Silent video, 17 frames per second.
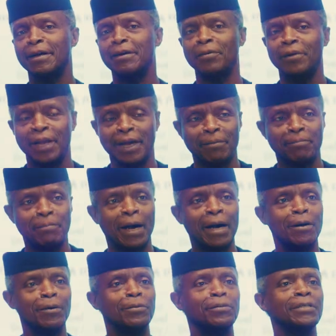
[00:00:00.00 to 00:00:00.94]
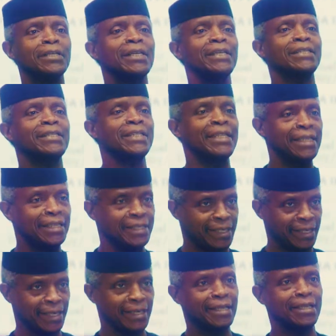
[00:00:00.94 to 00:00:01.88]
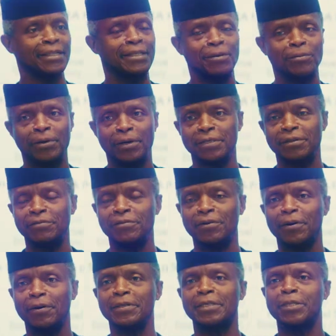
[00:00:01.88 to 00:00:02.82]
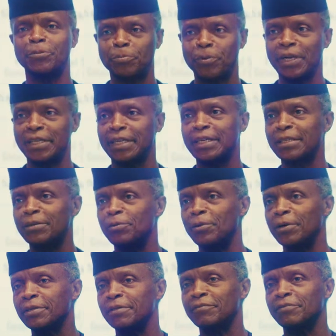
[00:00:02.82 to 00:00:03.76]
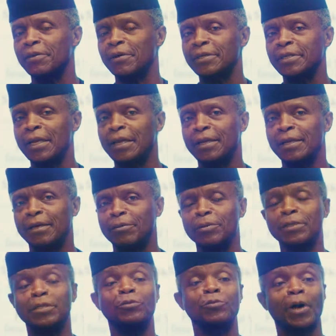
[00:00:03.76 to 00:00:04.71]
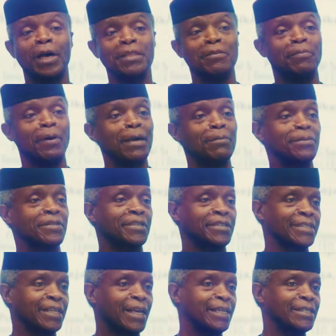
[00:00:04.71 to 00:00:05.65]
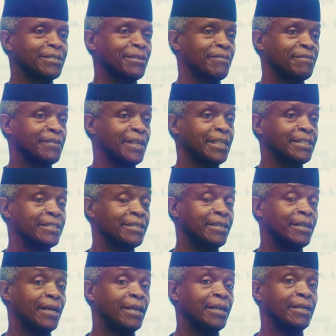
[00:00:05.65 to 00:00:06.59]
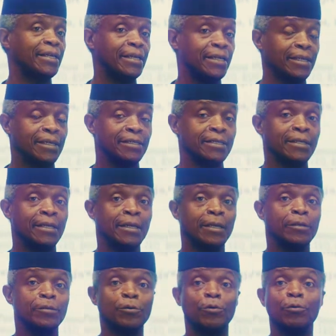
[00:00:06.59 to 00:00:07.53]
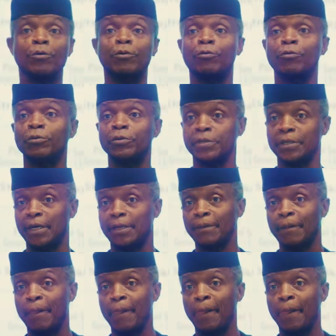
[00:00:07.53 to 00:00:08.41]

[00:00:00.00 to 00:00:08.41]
We're about teaching the Word of God, spreading the Word of God, which is why the Bible Society of Nigeria is so crucial,